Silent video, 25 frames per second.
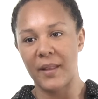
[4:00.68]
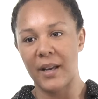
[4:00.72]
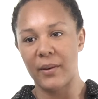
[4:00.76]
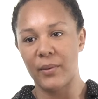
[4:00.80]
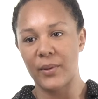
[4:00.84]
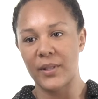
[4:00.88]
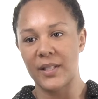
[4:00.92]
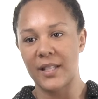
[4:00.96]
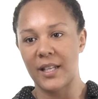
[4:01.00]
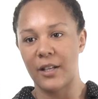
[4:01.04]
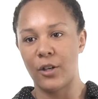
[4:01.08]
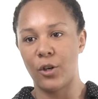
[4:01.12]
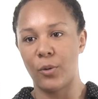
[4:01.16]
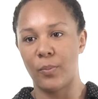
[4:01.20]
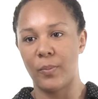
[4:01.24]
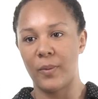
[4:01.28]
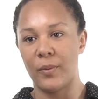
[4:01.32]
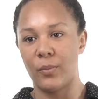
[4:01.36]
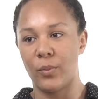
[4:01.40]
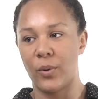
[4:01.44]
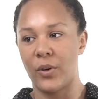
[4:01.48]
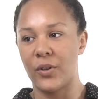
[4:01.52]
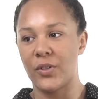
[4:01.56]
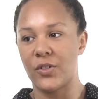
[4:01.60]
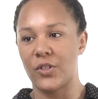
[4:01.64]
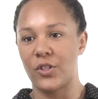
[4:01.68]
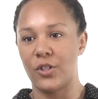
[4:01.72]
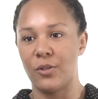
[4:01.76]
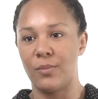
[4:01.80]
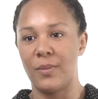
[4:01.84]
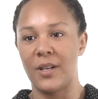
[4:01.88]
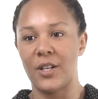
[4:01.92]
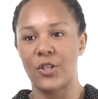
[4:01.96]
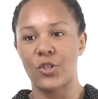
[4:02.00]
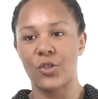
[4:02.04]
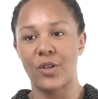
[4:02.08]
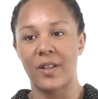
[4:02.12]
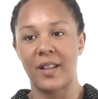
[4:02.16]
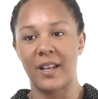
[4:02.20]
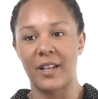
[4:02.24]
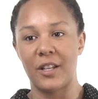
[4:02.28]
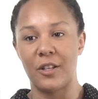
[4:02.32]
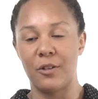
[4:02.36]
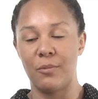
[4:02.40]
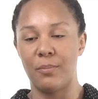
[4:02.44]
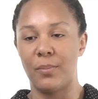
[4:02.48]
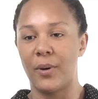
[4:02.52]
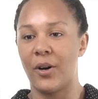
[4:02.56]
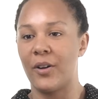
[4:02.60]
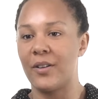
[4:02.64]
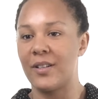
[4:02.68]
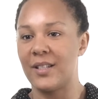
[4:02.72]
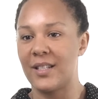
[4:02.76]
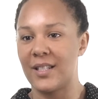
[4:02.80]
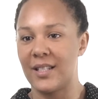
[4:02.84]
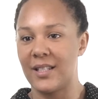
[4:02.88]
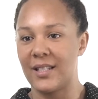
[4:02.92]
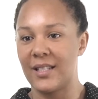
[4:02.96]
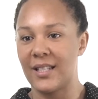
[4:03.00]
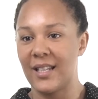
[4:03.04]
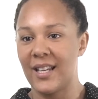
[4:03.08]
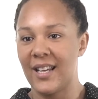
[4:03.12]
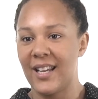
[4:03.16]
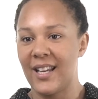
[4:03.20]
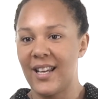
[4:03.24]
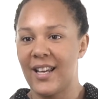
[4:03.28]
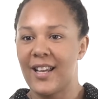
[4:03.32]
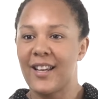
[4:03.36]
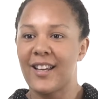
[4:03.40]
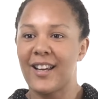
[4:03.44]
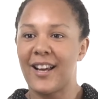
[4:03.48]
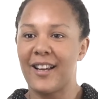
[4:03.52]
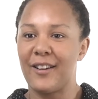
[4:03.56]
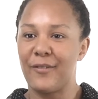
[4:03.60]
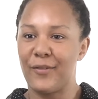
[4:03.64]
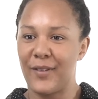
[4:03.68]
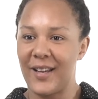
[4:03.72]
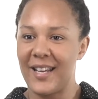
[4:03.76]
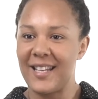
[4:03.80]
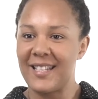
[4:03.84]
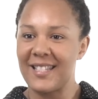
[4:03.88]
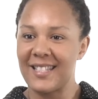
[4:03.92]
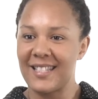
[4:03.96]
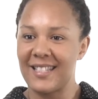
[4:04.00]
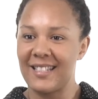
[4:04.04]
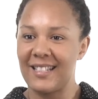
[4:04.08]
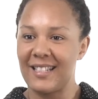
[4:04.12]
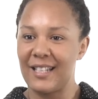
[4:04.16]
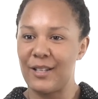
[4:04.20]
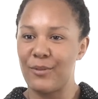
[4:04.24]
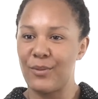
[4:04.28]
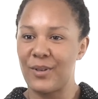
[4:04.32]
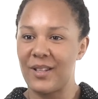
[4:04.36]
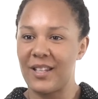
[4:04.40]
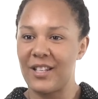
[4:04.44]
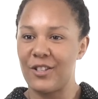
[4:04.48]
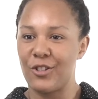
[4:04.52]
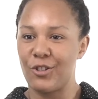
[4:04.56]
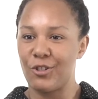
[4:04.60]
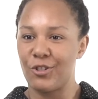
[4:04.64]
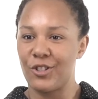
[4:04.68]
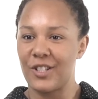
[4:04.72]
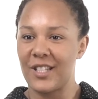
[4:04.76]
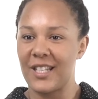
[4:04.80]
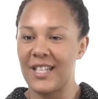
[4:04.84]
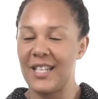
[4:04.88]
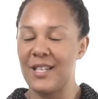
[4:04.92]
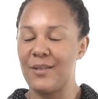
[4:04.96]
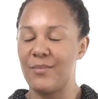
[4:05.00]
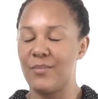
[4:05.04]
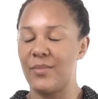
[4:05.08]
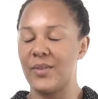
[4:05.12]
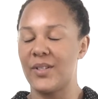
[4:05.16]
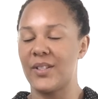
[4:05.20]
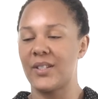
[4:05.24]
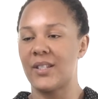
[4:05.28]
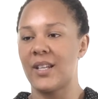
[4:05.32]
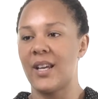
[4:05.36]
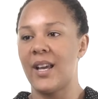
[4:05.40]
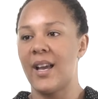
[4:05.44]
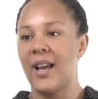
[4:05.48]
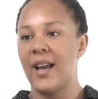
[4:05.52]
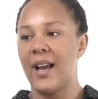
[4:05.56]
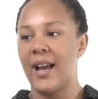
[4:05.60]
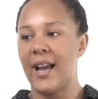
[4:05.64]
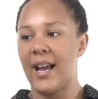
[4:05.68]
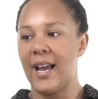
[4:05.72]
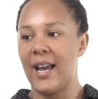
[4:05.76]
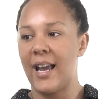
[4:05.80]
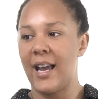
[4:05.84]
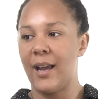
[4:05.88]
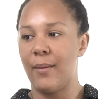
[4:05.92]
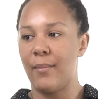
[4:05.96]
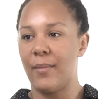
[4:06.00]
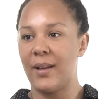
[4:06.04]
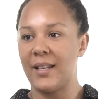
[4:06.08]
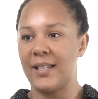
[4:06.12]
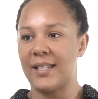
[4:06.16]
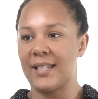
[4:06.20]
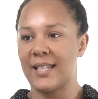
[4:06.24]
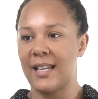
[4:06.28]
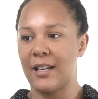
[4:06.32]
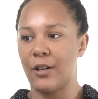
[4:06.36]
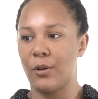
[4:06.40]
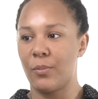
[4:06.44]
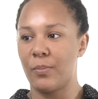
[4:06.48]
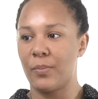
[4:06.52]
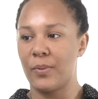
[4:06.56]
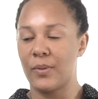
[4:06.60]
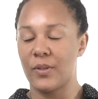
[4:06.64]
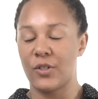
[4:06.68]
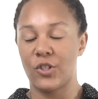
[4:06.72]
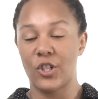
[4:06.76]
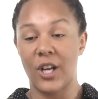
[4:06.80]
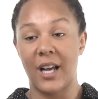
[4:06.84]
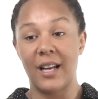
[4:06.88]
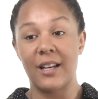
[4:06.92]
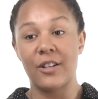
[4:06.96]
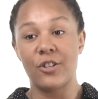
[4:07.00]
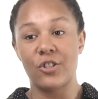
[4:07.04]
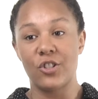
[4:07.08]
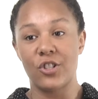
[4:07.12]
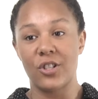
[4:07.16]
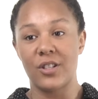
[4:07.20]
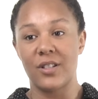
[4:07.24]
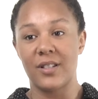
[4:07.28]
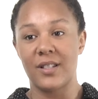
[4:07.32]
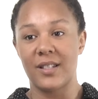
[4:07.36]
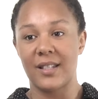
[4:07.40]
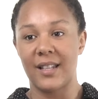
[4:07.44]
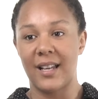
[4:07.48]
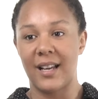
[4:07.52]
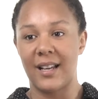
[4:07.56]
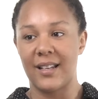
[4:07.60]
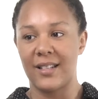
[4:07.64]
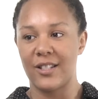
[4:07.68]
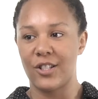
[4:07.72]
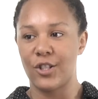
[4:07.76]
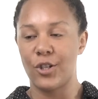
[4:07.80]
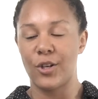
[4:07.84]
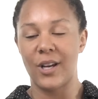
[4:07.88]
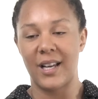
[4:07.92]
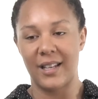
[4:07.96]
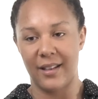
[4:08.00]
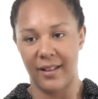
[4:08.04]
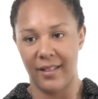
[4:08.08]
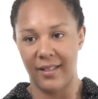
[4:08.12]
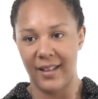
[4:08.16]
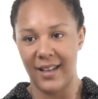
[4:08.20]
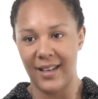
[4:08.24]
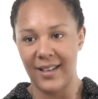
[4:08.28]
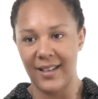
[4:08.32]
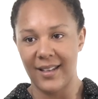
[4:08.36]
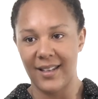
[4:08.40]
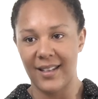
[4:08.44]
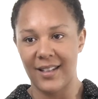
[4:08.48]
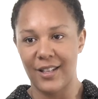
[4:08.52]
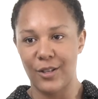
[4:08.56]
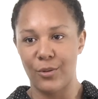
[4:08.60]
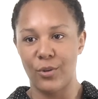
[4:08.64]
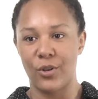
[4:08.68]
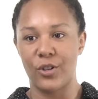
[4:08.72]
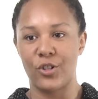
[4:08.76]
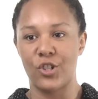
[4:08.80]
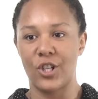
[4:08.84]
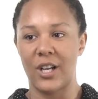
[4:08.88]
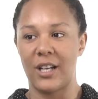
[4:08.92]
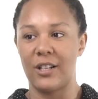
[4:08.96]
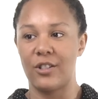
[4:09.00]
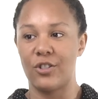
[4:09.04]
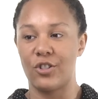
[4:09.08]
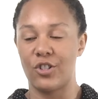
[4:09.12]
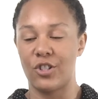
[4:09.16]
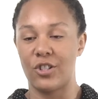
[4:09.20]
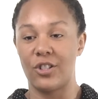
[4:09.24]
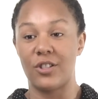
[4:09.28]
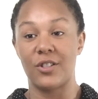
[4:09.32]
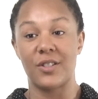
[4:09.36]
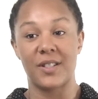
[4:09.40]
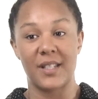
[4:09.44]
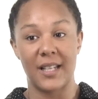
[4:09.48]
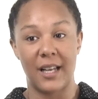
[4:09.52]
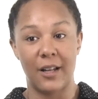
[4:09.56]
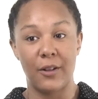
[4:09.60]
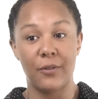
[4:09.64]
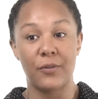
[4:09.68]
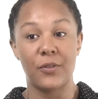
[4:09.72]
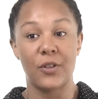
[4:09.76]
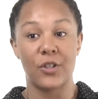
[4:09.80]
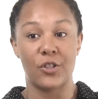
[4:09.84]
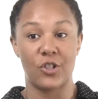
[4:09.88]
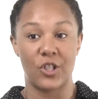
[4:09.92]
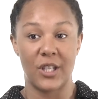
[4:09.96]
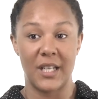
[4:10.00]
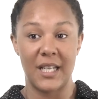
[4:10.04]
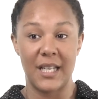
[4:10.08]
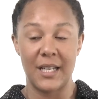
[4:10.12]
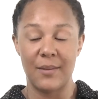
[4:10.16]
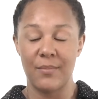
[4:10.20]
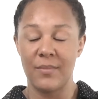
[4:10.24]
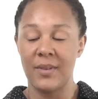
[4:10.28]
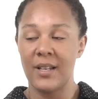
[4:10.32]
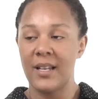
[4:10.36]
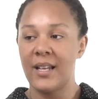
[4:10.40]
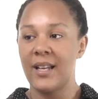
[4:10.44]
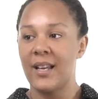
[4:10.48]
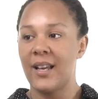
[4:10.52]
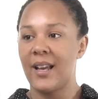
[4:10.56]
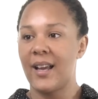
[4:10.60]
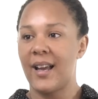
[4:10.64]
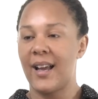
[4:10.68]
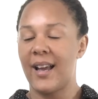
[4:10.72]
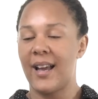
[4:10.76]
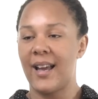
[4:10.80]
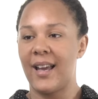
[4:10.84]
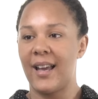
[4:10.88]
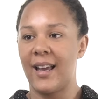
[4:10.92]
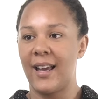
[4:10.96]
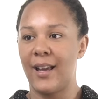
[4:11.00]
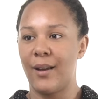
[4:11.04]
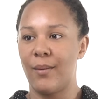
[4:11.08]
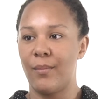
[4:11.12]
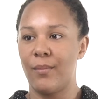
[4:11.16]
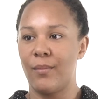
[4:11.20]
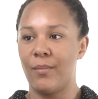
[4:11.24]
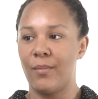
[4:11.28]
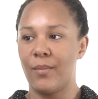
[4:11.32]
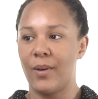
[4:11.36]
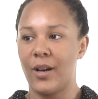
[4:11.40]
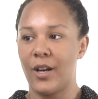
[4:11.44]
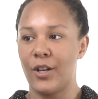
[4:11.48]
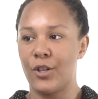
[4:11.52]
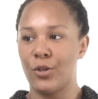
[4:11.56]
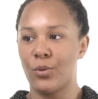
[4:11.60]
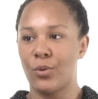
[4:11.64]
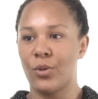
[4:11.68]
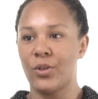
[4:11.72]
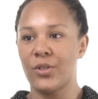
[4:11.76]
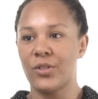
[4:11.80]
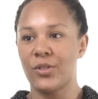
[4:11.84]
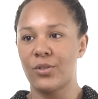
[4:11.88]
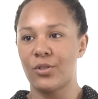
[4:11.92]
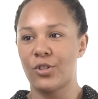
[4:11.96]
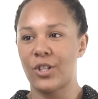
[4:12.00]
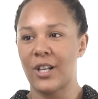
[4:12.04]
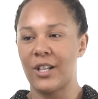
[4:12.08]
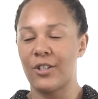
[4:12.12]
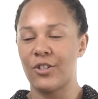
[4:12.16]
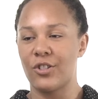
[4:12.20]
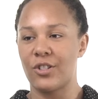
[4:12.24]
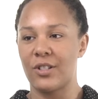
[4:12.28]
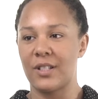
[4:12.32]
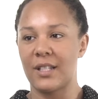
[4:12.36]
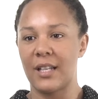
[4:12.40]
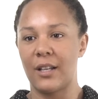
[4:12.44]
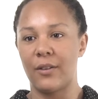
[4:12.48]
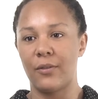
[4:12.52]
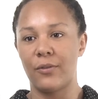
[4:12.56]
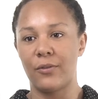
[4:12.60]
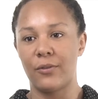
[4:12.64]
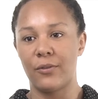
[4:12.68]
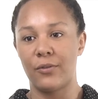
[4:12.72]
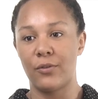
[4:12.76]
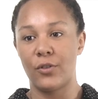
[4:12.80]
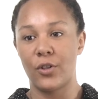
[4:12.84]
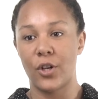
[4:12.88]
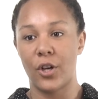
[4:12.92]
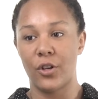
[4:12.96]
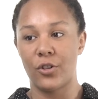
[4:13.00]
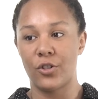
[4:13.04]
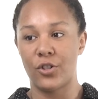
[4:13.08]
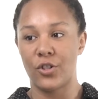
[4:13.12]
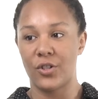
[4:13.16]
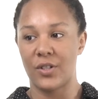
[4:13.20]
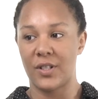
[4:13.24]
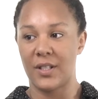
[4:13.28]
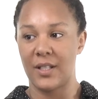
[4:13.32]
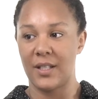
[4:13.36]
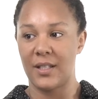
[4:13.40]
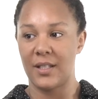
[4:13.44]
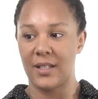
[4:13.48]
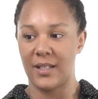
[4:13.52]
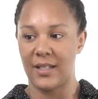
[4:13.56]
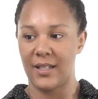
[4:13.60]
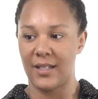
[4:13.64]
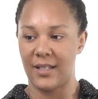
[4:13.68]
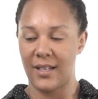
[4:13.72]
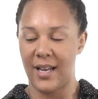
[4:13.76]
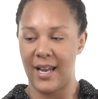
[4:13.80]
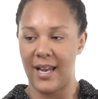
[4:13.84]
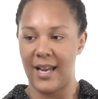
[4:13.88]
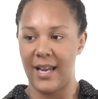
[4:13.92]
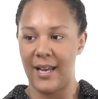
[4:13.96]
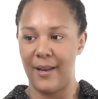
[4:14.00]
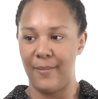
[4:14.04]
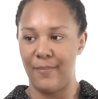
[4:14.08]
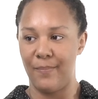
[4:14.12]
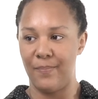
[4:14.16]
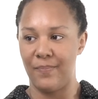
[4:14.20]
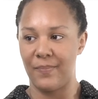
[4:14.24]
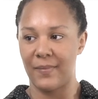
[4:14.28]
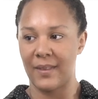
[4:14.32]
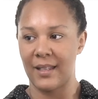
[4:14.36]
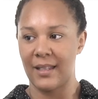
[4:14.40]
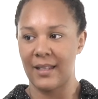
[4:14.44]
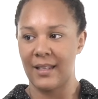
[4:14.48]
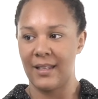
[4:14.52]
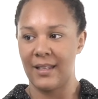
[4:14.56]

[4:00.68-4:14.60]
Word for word: that was set up, it was to make sure that you bonded kind of instantly within your teams, um, and set up challenges that you had to think. You are challenging yourself, your team, um, and you also challenge yourself not just as um,